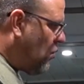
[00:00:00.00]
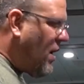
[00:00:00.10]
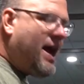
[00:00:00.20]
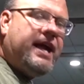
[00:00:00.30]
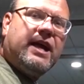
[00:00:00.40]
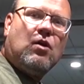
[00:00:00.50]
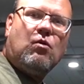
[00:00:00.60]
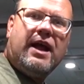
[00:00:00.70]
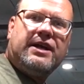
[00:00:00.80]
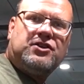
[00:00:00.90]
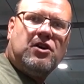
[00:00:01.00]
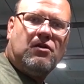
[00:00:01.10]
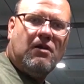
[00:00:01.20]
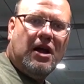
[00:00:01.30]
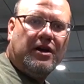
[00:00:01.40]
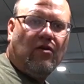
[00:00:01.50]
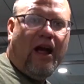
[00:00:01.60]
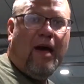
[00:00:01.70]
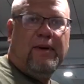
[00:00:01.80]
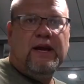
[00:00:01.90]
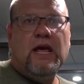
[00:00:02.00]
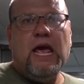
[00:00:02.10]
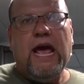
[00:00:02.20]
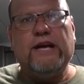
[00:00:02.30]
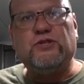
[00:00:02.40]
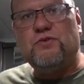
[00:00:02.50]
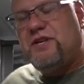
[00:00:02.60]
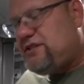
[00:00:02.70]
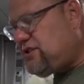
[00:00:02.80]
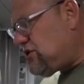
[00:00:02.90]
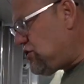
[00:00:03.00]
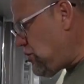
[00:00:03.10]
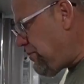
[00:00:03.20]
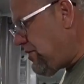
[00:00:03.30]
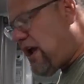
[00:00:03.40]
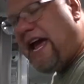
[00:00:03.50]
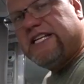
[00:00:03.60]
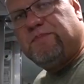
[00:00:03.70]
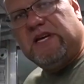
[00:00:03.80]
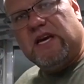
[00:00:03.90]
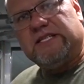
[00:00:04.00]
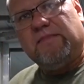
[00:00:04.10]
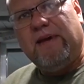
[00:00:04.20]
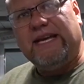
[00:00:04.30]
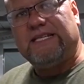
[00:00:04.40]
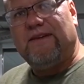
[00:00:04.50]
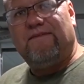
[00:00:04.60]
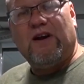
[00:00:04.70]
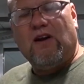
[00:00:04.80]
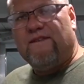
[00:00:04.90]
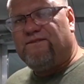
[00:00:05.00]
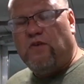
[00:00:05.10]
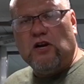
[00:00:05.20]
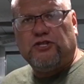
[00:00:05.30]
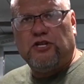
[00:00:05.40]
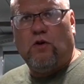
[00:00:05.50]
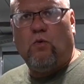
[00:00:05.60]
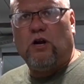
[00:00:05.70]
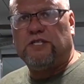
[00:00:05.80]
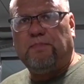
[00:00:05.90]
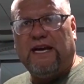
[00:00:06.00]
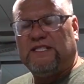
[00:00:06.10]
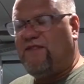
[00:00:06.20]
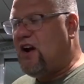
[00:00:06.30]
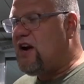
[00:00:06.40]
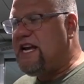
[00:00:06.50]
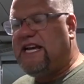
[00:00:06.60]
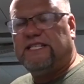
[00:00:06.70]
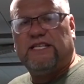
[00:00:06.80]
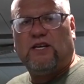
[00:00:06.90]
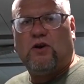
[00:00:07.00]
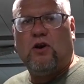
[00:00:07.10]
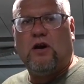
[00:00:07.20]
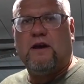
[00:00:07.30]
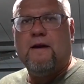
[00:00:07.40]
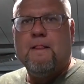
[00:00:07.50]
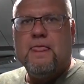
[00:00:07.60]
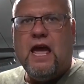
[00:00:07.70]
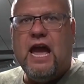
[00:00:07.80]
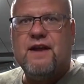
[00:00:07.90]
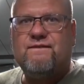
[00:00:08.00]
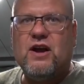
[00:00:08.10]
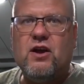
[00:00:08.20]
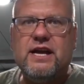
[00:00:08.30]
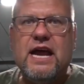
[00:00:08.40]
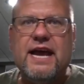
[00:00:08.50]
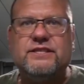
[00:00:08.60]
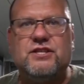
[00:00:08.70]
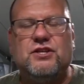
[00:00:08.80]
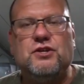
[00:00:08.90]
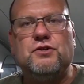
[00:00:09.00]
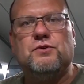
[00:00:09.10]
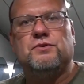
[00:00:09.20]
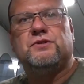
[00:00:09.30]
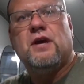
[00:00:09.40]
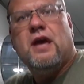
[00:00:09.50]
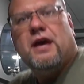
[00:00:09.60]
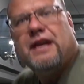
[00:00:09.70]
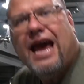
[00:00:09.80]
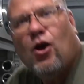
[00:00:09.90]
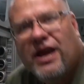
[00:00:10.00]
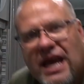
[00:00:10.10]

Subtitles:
right here where I can turn around and grab it. And so this is super nice because it makes it a very functional workspace, very easy to cook and very nice to use. Now,